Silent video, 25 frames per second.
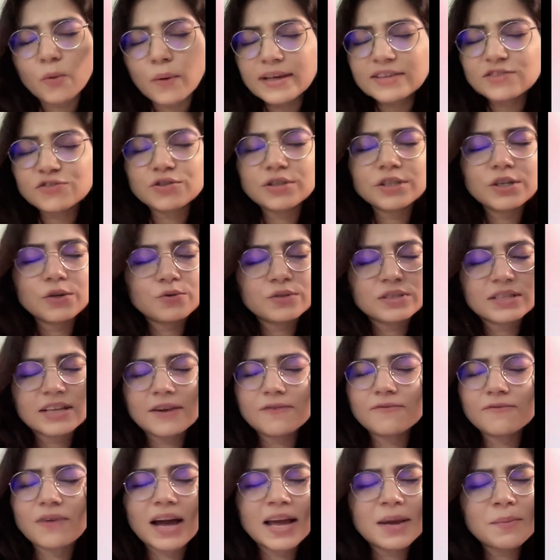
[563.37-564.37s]
question
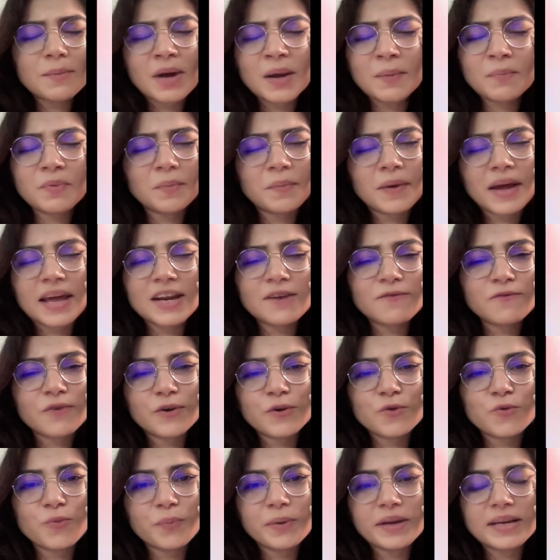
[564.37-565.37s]
yourself, why am I preparing
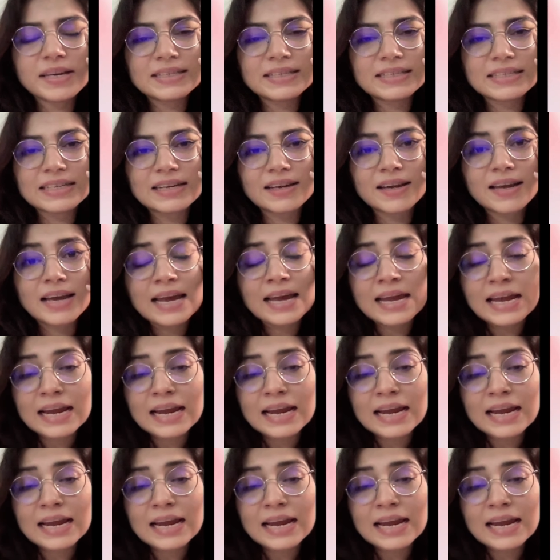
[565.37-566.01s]
for U P S C?